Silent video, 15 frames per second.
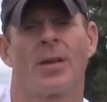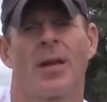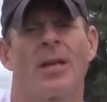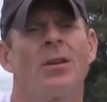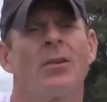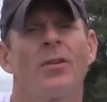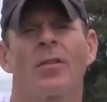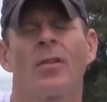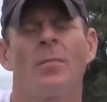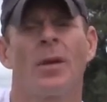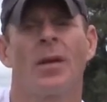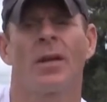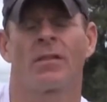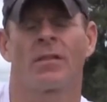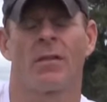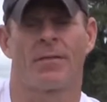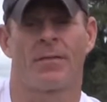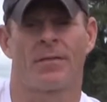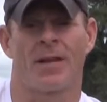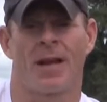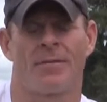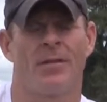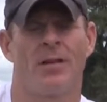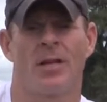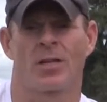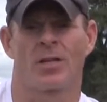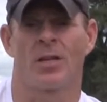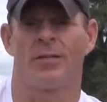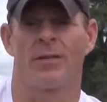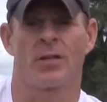And here's the biggest
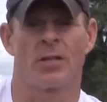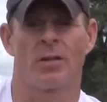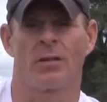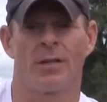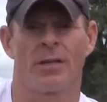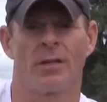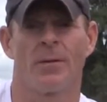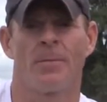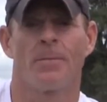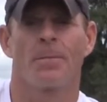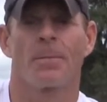definition of a cheerleader,